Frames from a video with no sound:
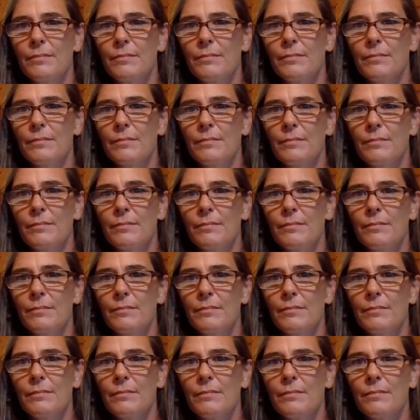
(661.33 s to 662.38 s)

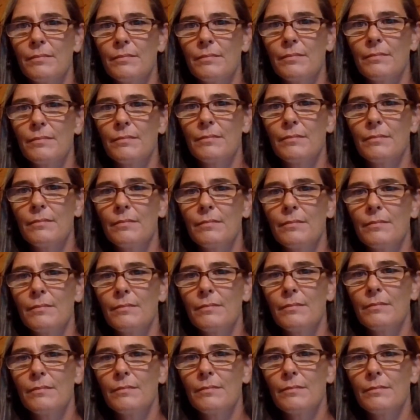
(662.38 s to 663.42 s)

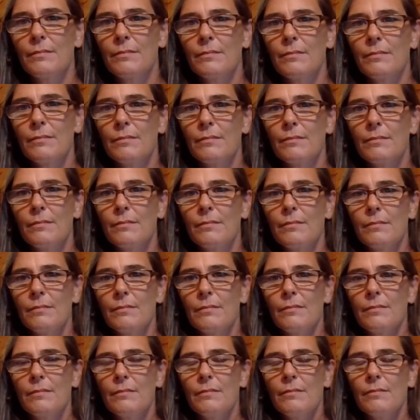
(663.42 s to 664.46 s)
(no one is talking)